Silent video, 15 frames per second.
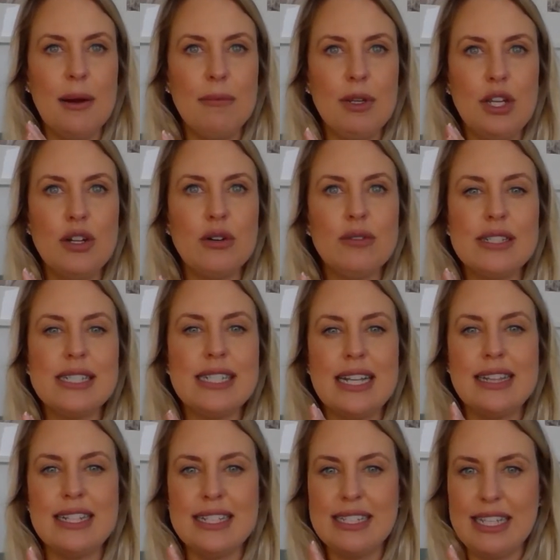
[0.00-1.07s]
you don't
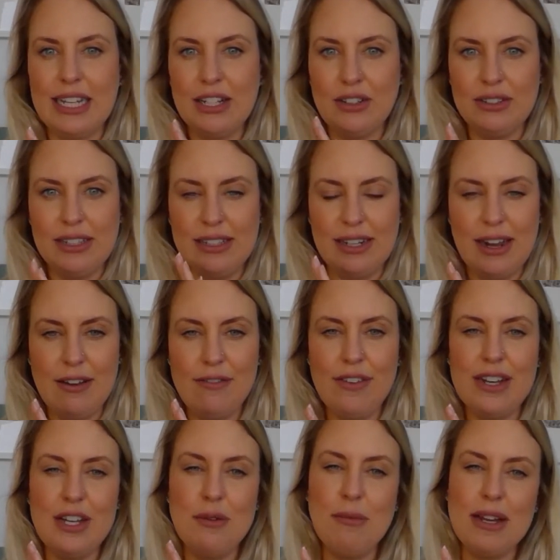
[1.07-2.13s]
send the signal enough
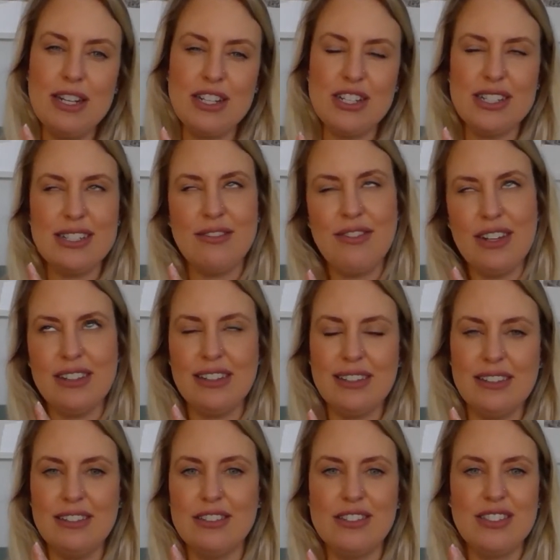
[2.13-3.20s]
and you might just feel a
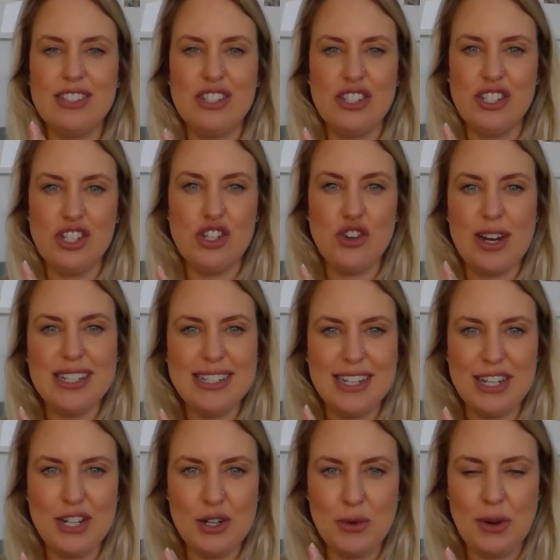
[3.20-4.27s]
little just stressed
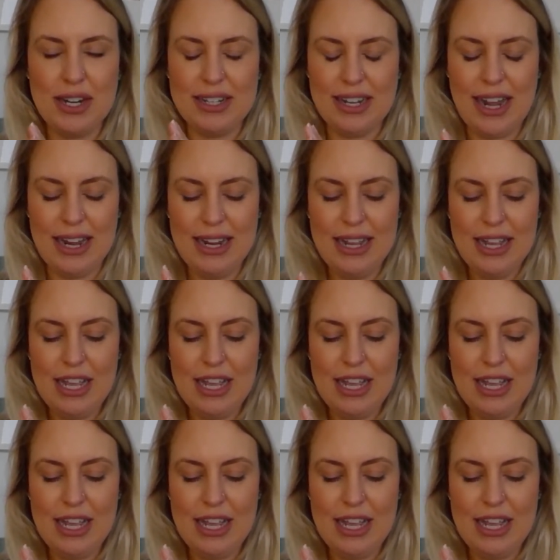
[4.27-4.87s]
and annoyed, okay?